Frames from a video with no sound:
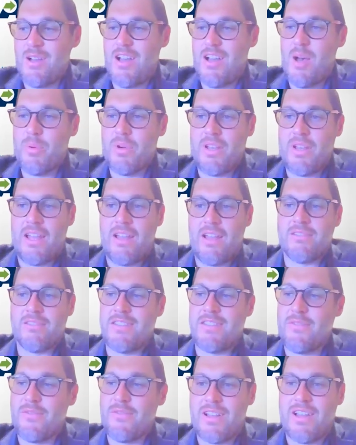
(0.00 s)
Up or down,
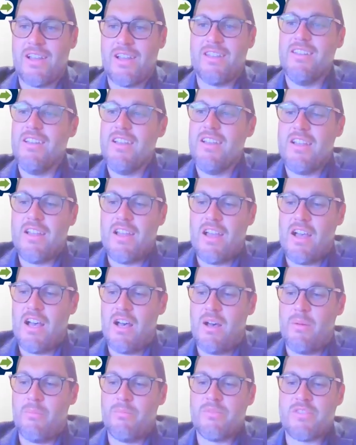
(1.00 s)
safe or not.
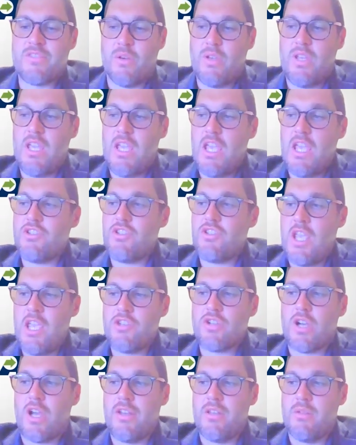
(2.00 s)
So
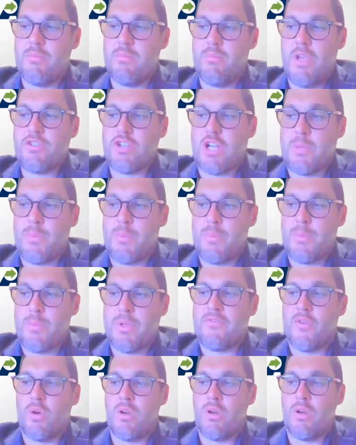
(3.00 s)
he tried to put
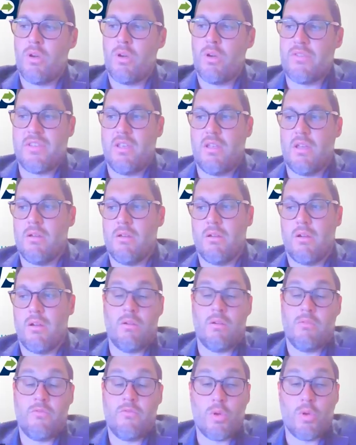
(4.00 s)
that forward, and obviously,
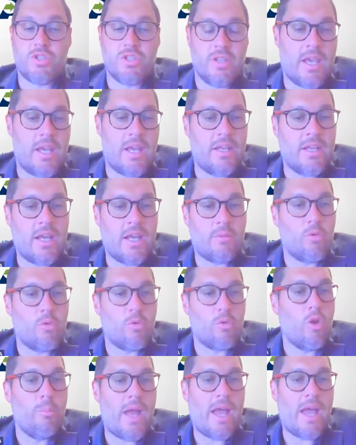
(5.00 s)
or unfortunately, it got
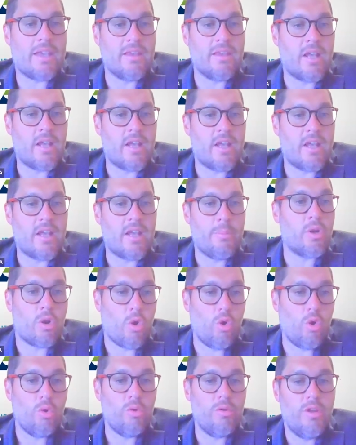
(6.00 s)
rolled back and kind of put
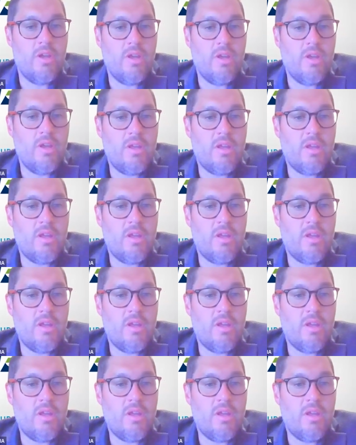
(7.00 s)
on hold.